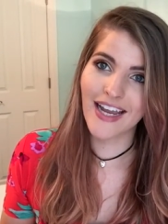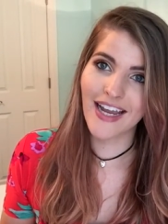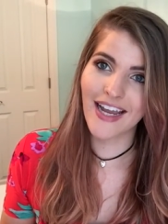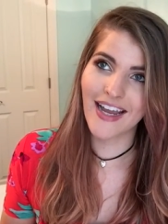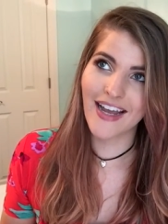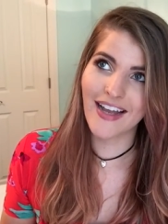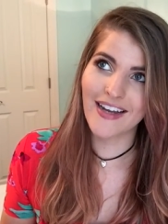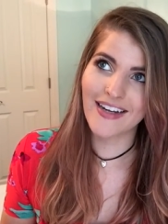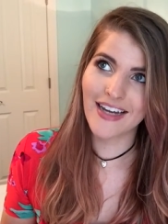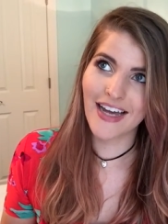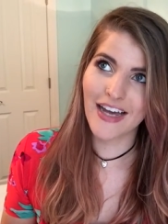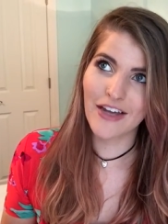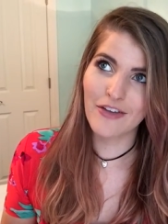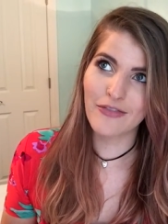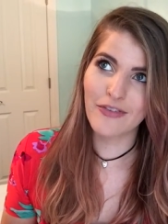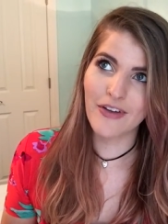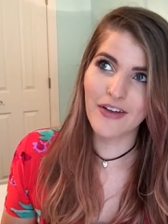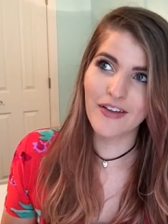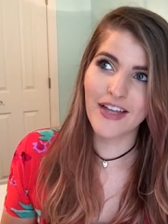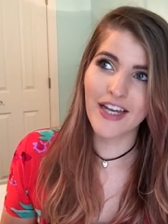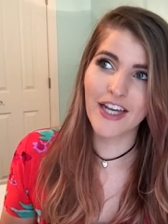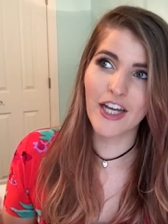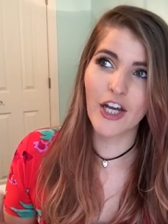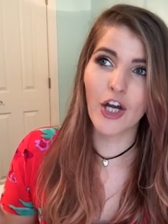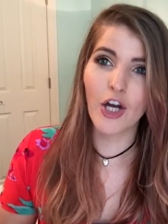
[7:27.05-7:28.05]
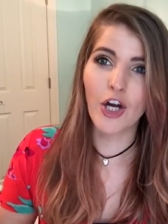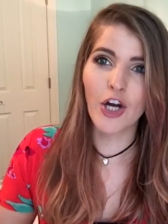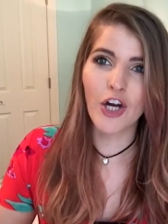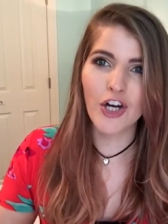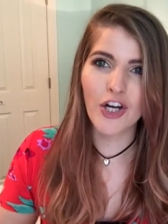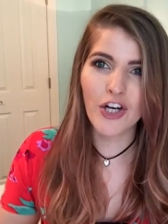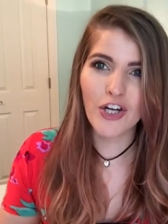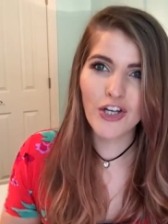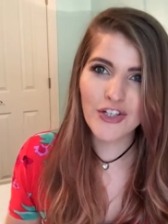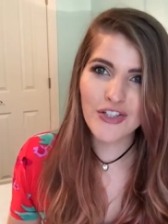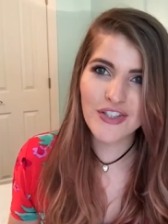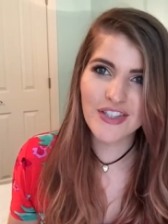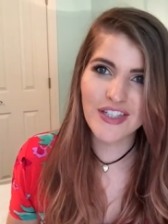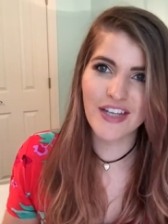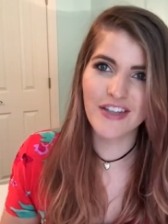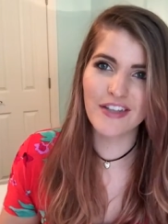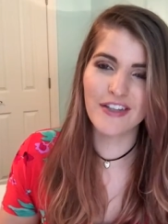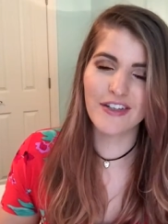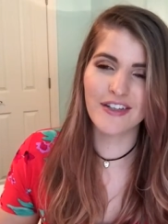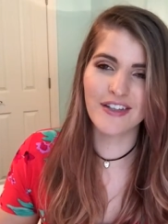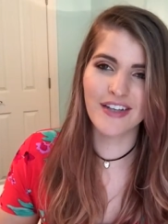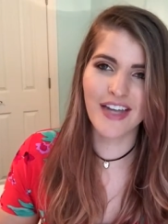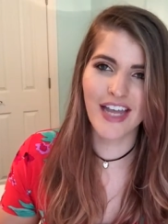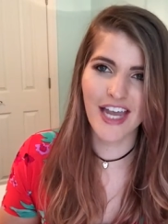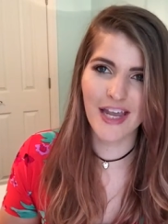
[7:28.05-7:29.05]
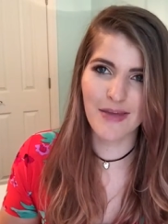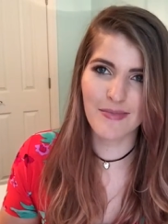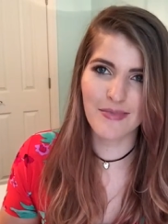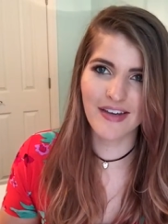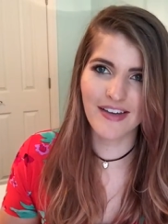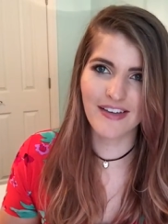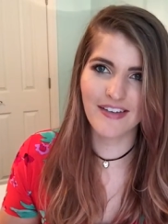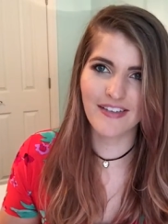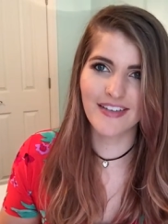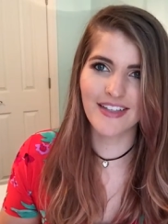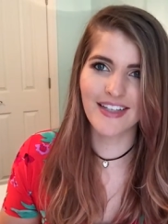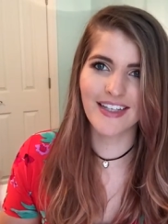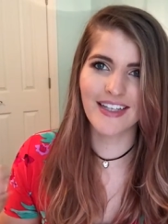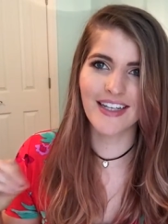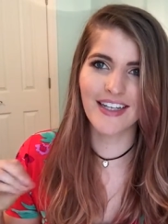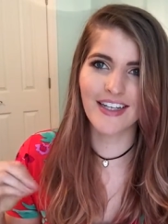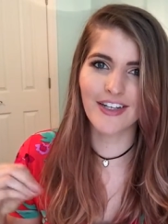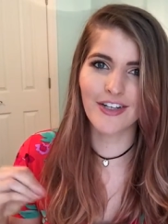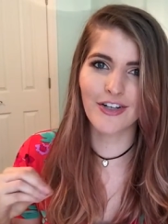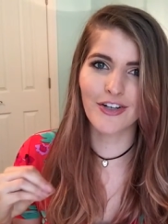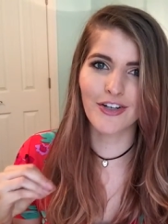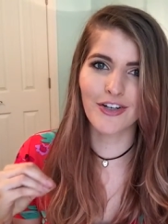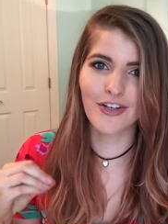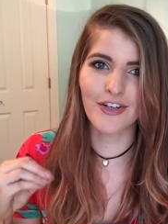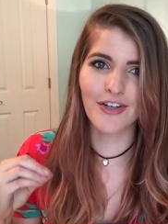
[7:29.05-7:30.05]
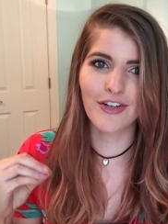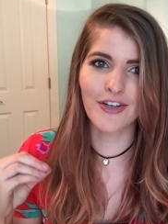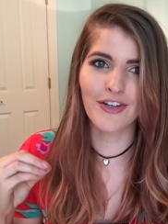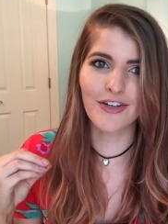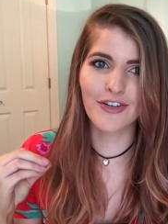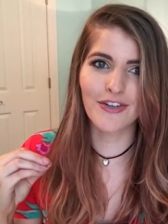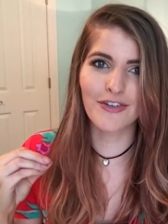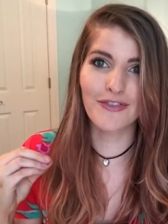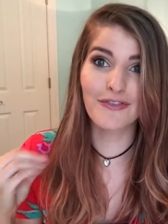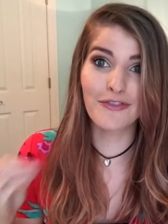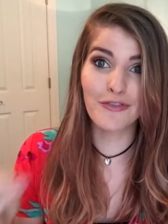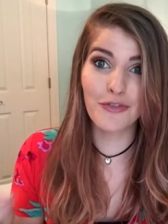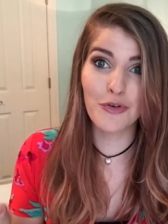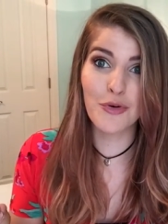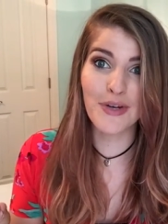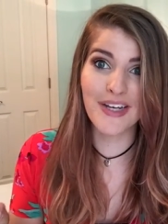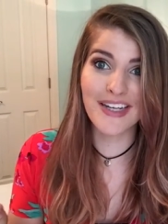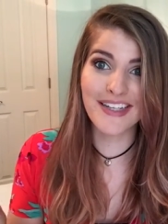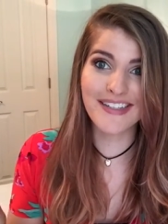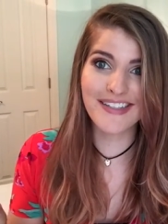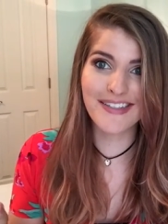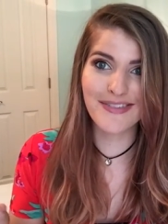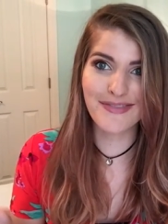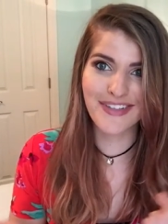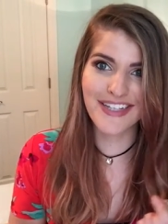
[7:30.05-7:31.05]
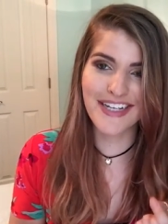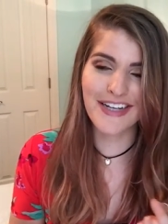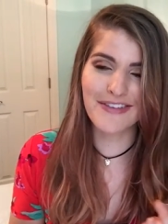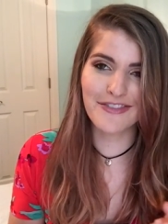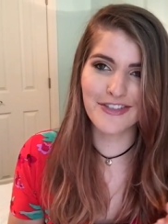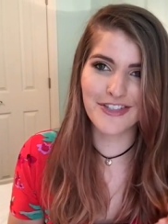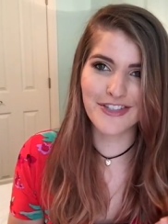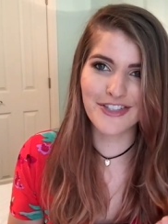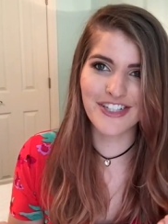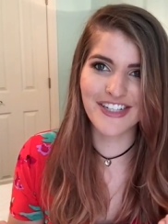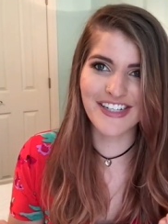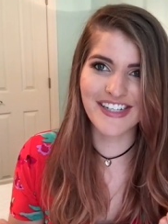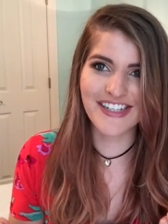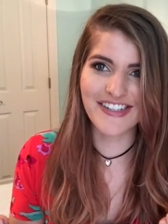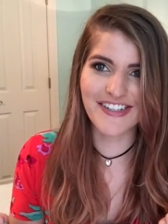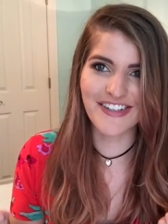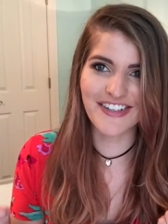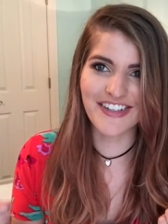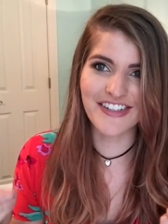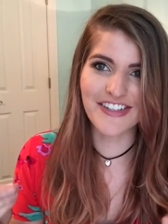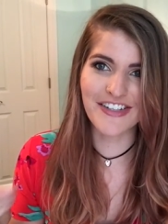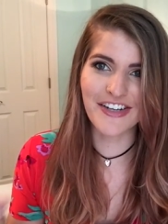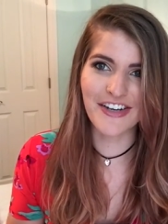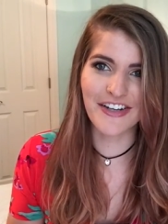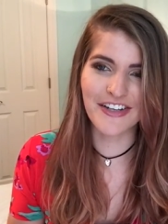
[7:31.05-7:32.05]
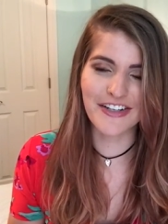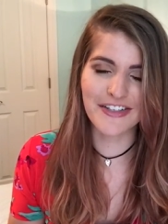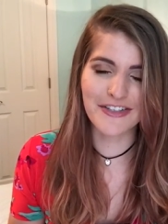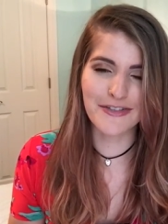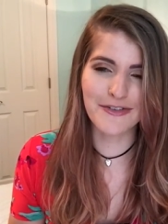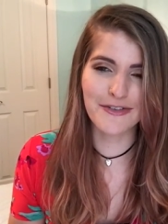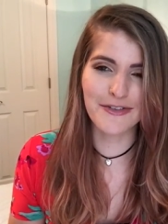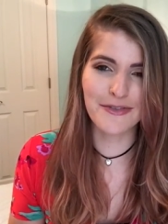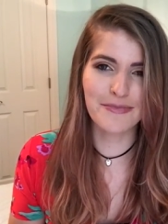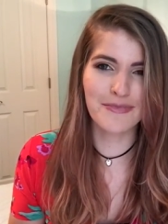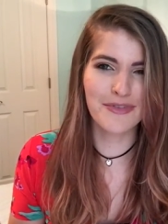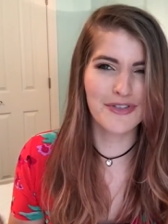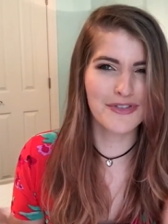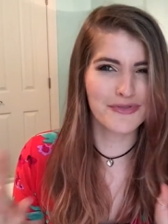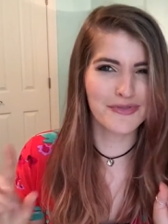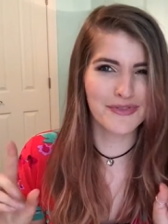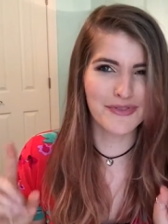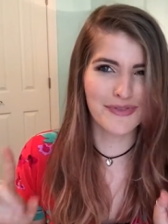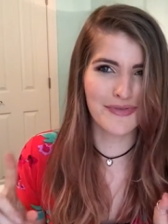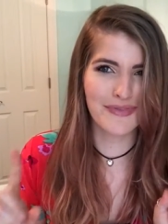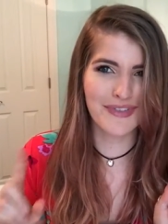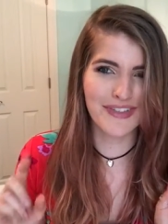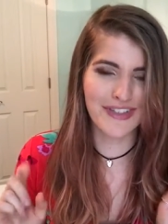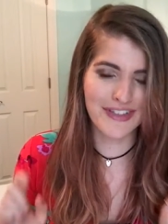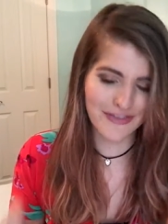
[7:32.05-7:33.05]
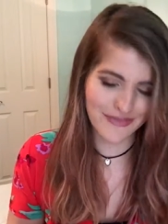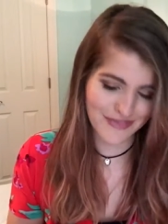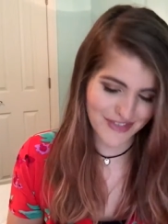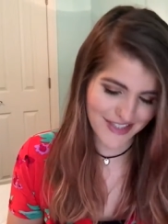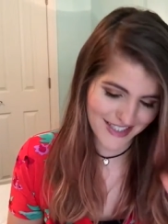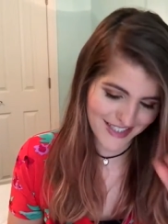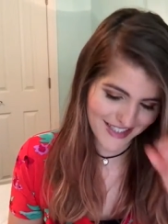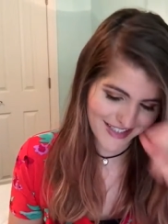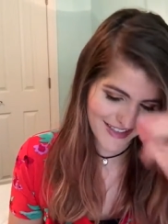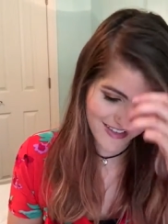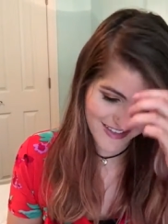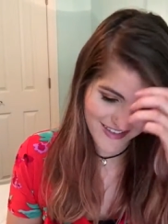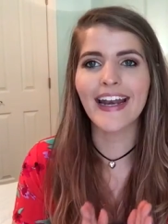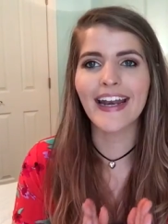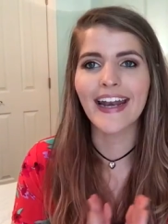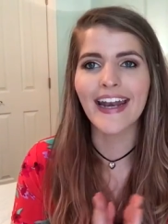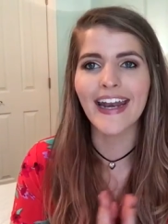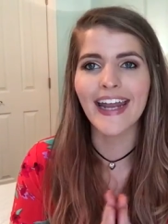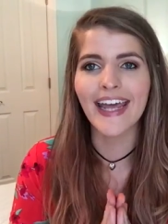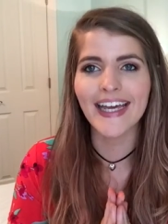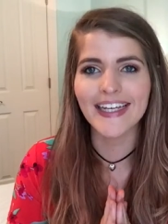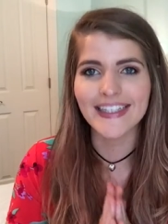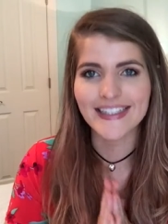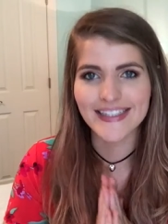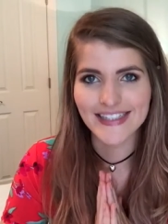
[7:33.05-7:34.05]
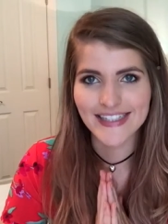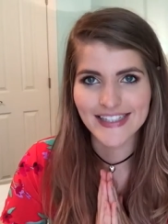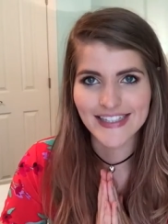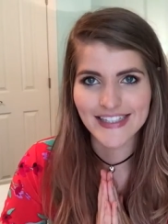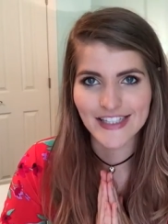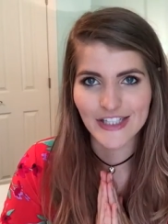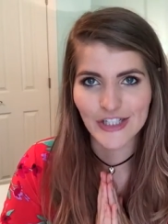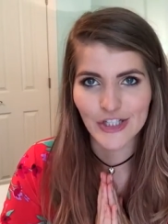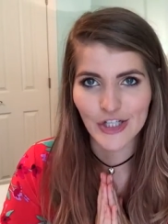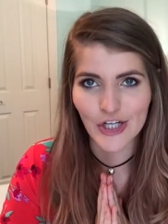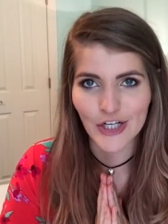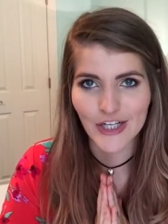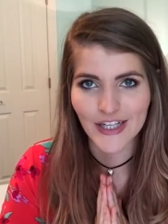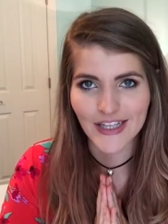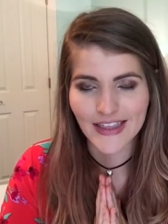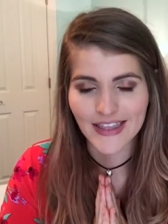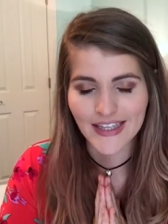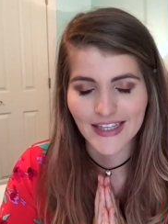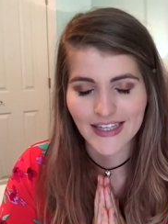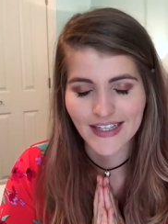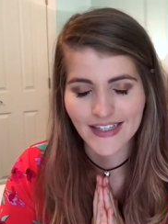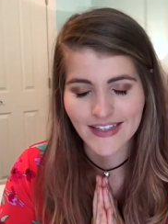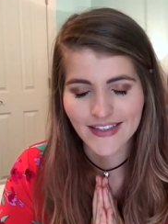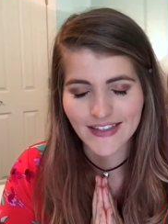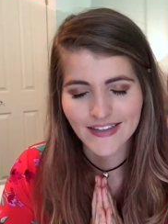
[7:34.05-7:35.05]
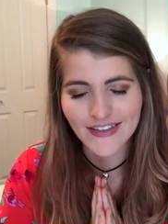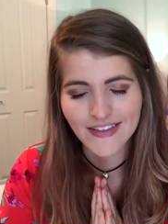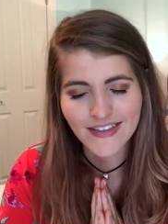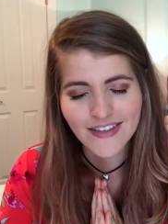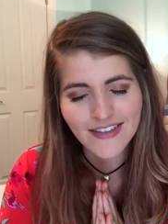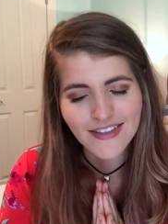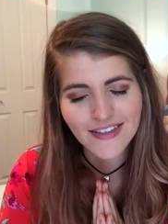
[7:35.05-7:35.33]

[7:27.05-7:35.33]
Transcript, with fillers: and I felt like her Southern came out like in her voice whenever she started talking to him, which was really funny. Next is Jonathan.